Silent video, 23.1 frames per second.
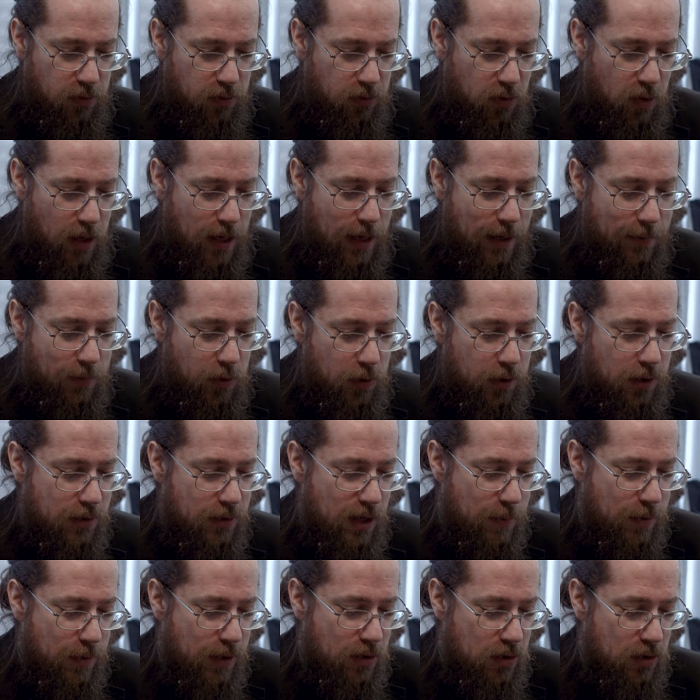So I'm going to
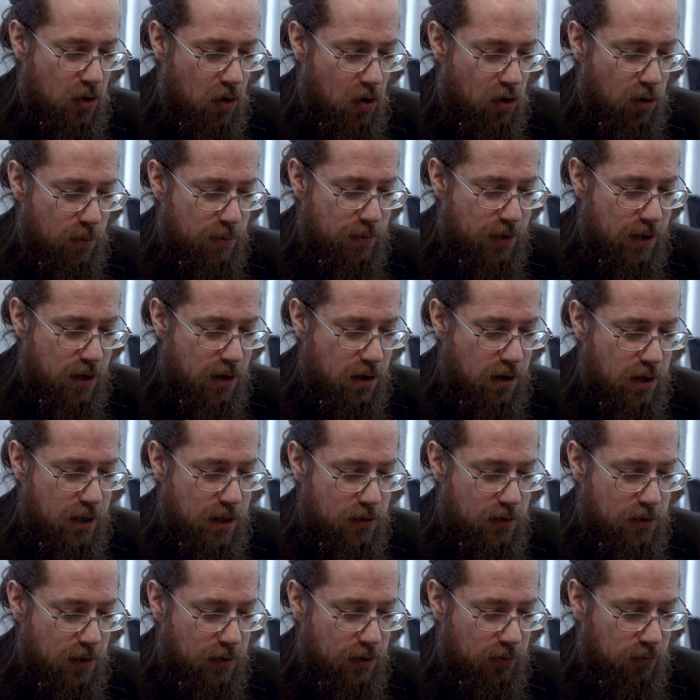type in Golem there
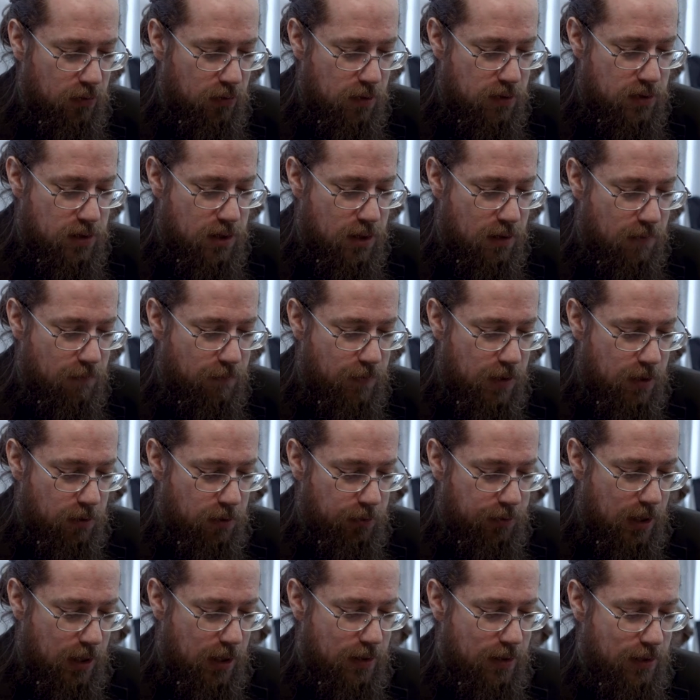into the search
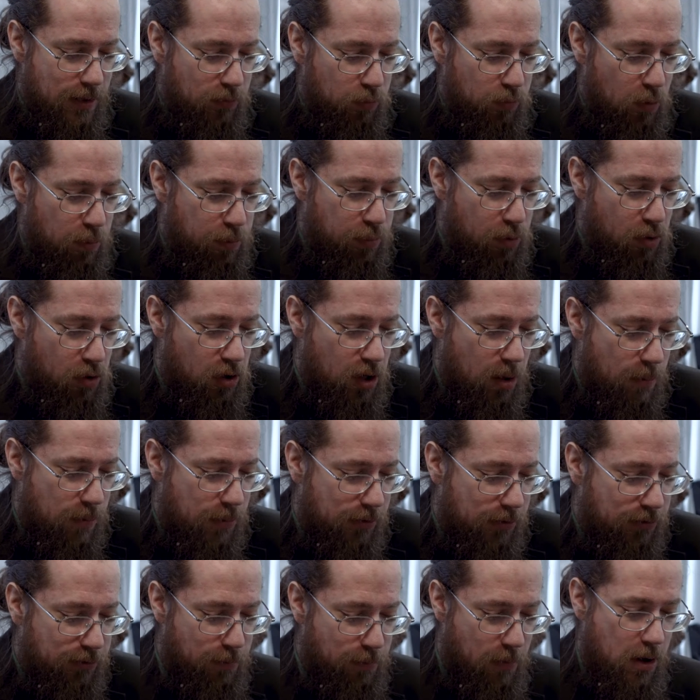field, and this will pull up
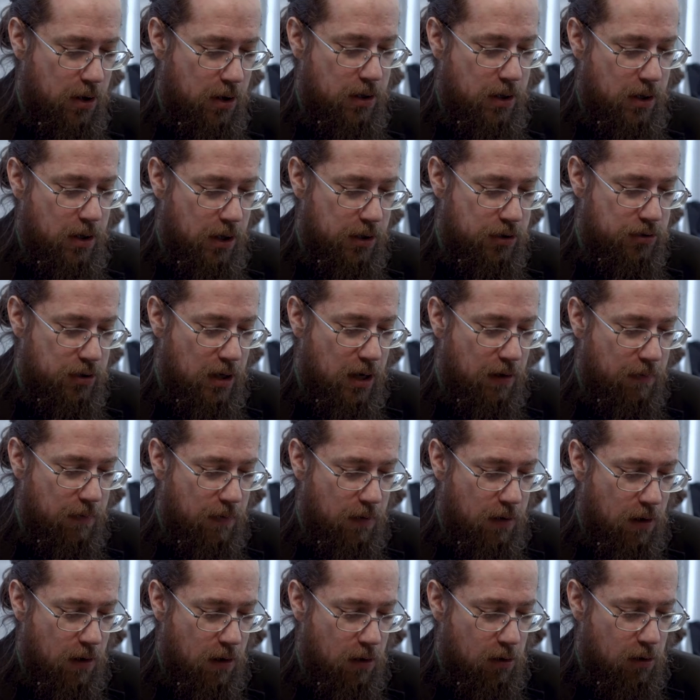the smart contract
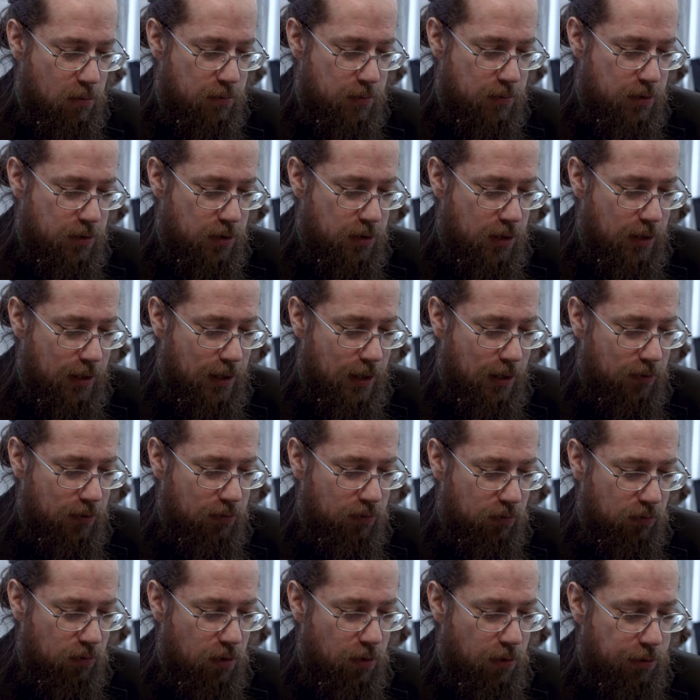for Golem. You can kind of
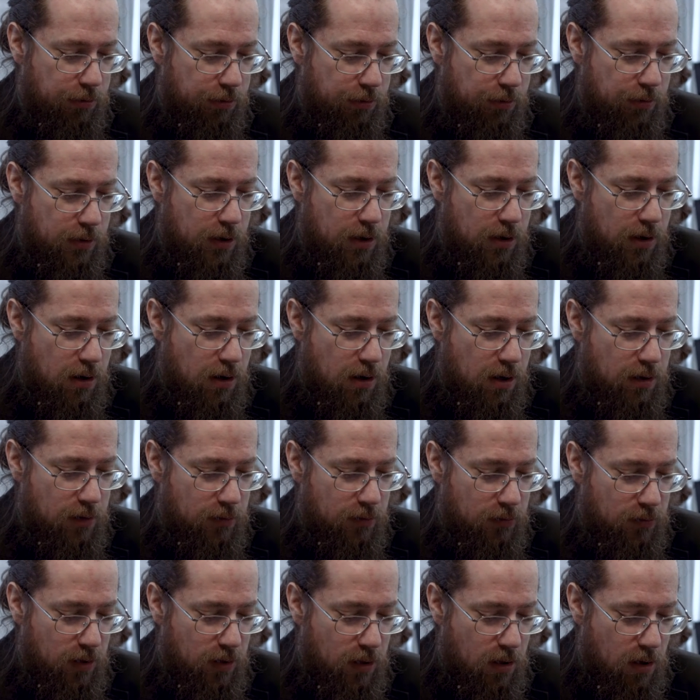scroll through here and
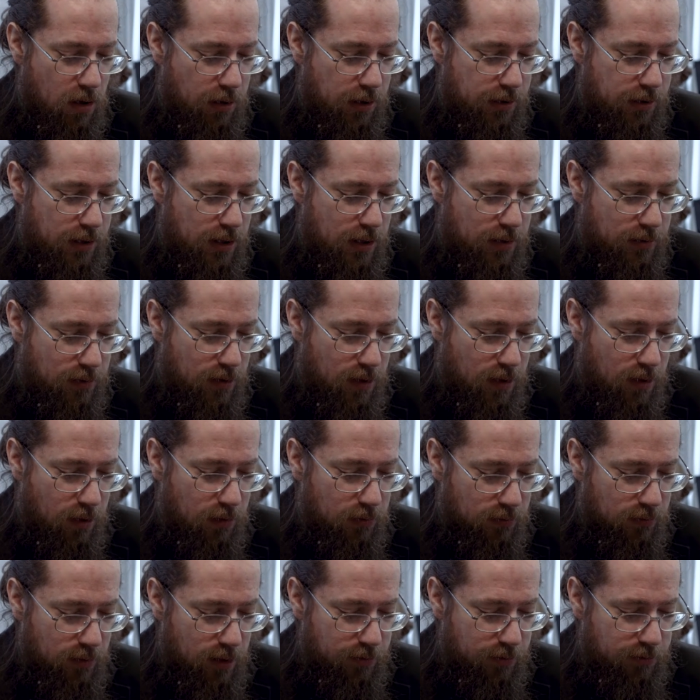see all the
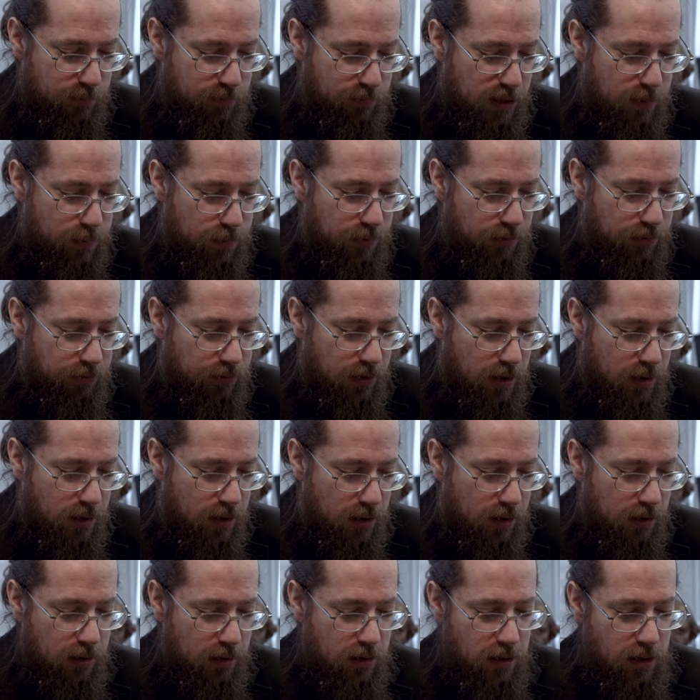details, lots of people
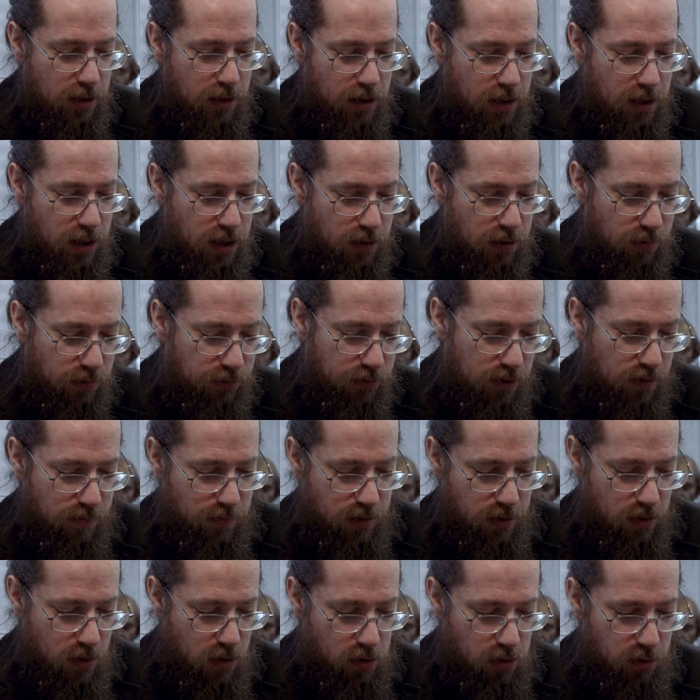sending and
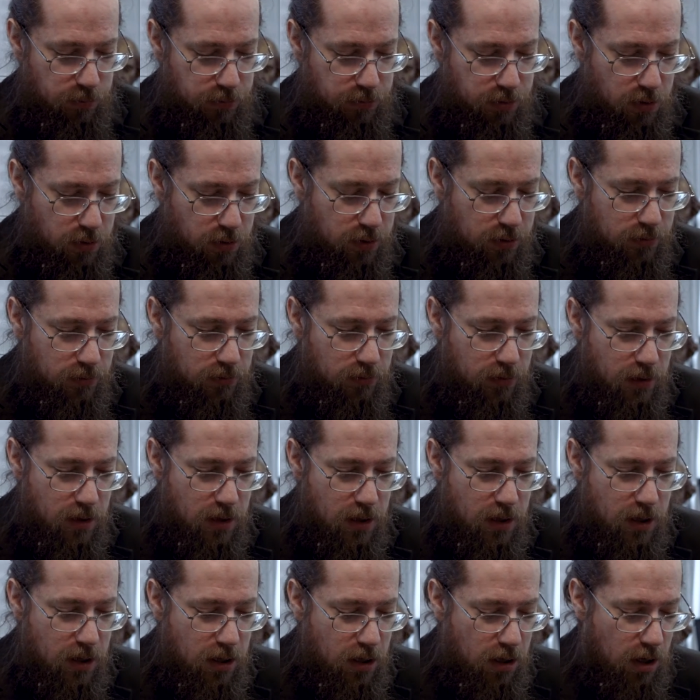receiving Golem tokens.
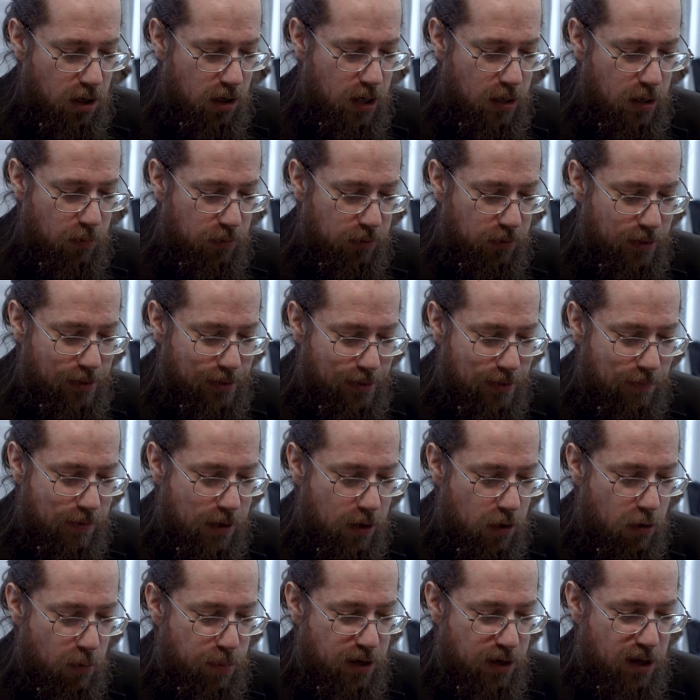All right, we're gonna leave
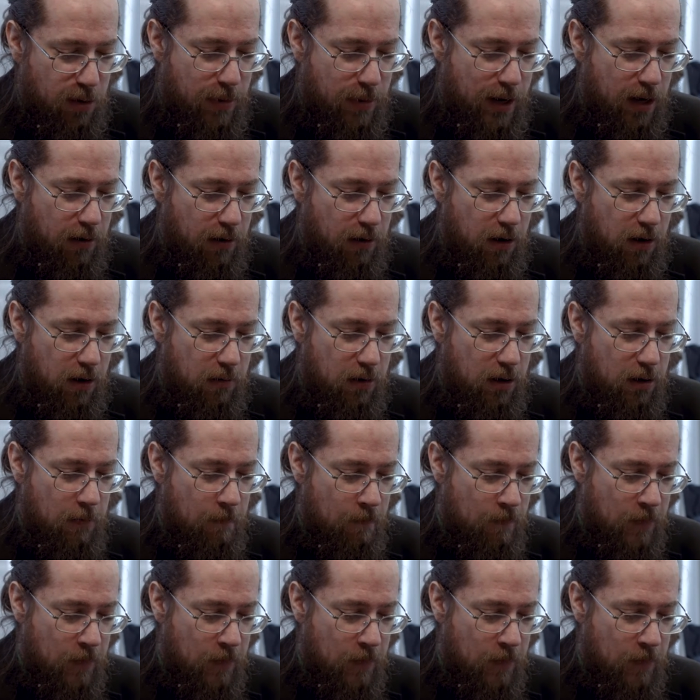that open in the background.